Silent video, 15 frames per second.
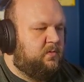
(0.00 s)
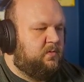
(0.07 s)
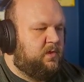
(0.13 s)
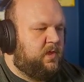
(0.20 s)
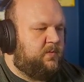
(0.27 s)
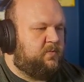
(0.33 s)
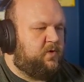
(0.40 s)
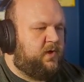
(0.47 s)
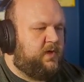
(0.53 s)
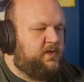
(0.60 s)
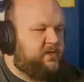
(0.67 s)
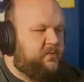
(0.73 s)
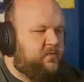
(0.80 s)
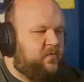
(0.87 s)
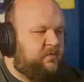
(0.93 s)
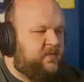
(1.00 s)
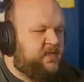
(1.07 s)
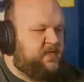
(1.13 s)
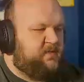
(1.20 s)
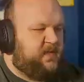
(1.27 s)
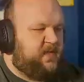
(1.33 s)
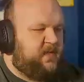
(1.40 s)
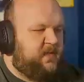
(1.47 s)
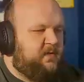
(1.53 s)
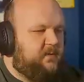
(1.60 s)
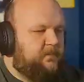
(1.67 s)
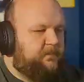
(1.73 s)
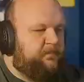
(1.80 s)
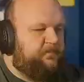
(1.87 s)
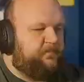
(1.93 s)
upgrade your movement speed.
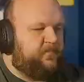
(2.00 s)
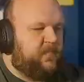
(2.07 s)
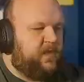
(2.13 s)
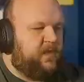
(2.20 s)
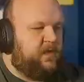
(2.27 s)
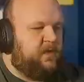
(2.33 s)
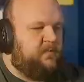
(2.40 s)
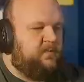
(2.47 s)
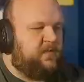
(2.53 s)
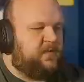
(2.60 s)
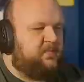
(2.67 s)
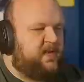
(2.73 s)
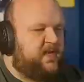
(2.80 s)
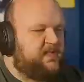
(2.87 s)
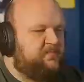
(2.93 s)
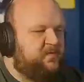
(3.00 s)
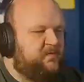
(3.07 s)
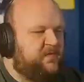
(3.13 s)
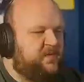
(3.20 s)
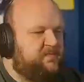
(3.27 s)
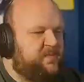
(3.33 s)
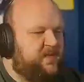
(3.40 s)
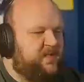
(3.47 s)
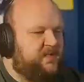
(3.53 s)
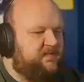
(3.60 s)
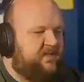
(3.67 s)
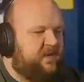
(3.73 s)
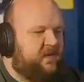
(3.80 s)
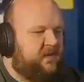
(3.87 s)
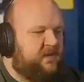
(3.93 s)
But the base movement speed is
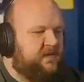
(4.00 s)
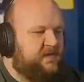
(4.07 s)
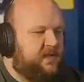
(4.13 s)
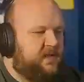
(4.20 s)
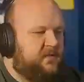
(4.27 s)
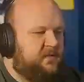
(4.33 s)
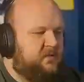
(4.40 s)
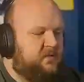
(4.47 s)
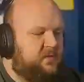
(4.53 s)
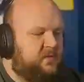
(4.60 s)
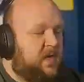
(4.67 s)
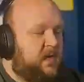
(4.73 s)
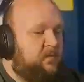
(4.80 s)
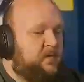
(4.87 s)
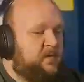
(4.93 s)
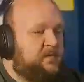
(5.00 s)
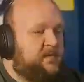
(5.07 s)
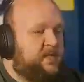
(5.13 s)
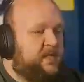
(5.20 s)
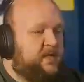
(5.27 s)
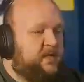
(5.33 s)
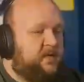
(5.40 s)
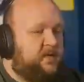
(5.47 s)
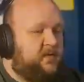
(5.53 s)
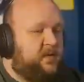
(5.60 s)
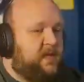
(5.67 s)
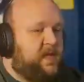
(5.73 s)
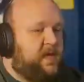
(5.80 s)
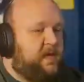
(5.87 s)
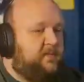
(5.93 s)
fairly slow. I will say though
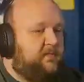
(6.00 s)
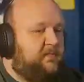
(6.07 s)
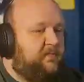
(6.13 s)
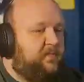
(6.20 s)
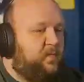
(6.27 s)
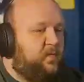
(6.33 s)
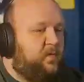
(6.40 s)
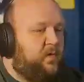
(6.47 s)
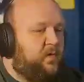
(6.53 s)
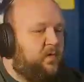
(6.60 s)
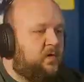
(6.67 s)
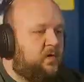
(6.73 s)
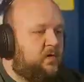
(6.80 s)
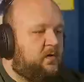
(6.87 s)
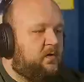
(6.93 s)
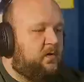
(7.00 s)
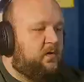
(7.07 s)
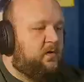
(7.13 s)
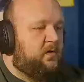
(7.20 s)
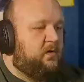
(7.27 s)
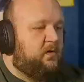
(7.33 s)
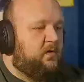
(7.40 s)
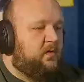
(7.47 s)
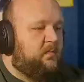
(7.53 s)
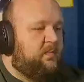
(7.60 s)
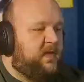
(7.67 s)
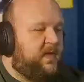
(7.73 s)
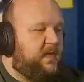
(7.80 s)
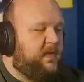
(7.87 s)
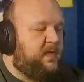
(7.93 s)
that for
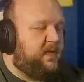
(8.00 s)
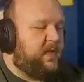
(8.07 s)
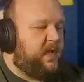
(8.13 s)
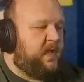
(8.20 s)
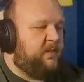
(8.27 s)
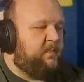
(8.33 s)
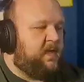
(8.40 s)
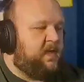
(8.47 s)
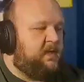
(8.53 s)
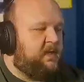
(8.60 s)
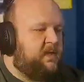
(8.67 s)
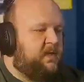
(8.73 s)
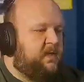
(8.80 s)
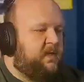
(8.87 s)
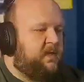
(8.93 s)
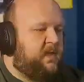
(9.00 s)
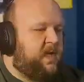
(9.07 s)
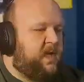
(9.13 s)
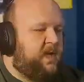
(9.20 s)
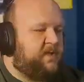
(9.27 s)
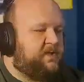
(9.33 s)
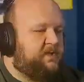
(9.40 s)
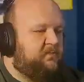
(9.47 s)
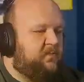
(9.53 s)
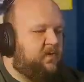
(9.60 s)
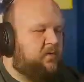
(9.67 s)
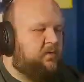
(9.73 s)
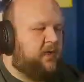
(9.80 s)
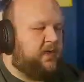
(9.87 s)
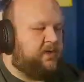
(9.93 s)
being a game in the action
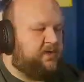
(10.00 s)
roguelike